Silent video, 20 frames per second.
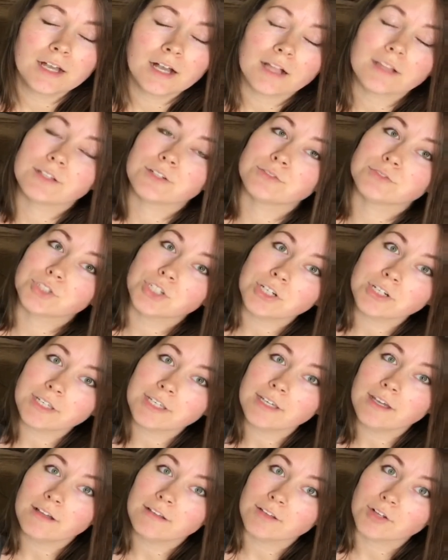little
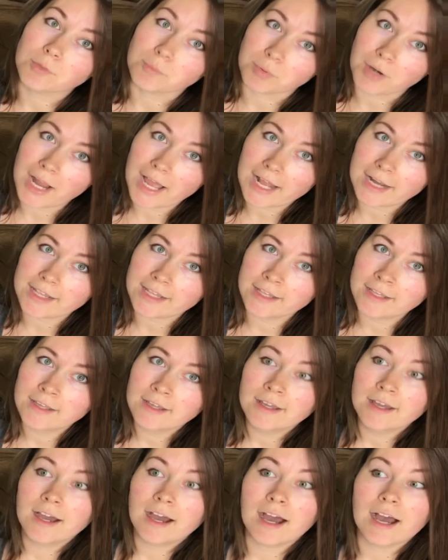jerky, a little bratty,
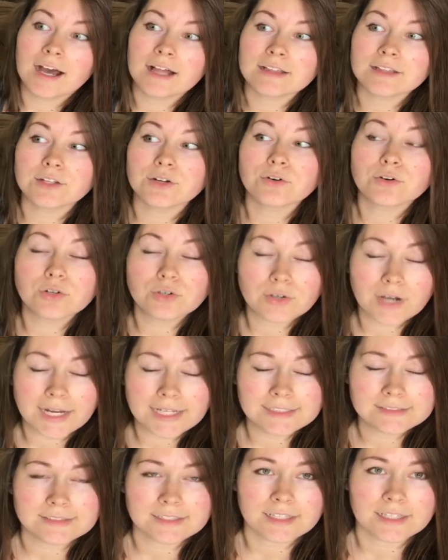a little
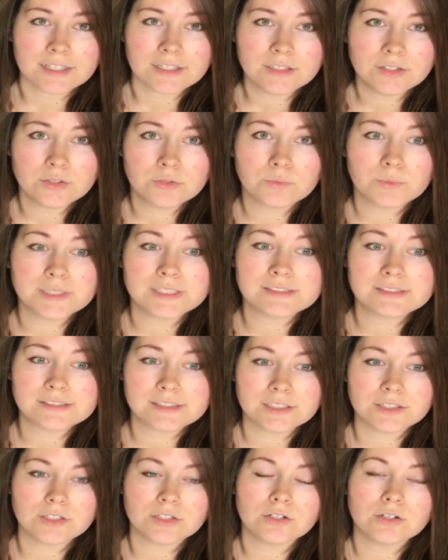crazy, we
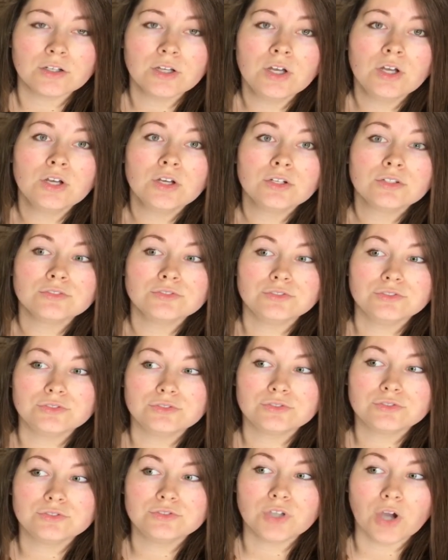still
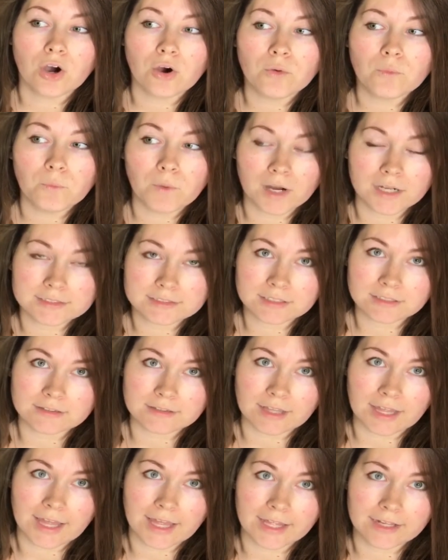don't want to
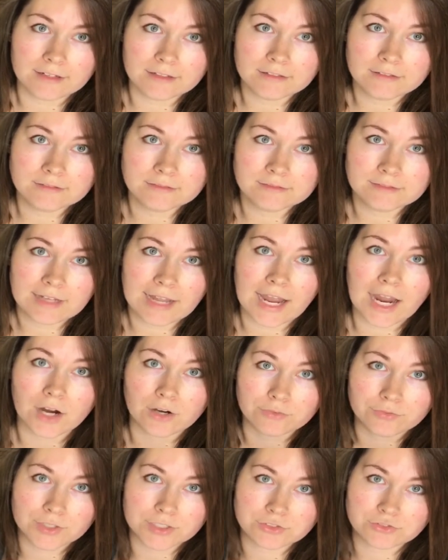let our
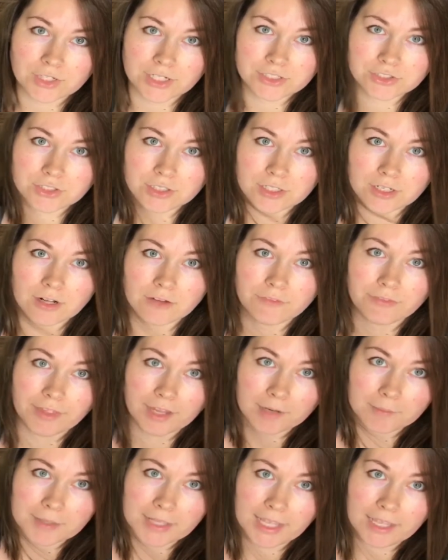frustration of
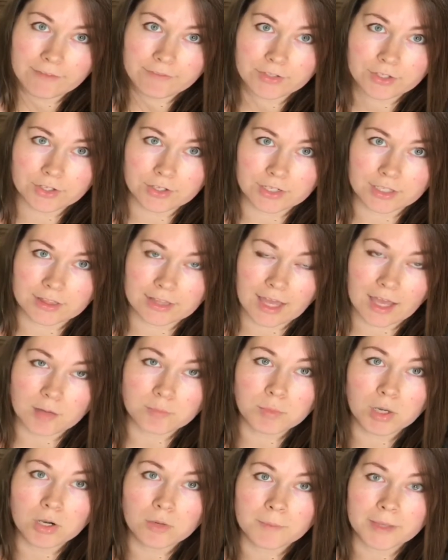their behavior in that
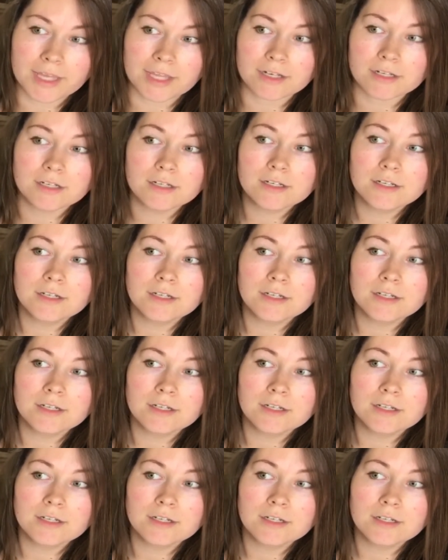moment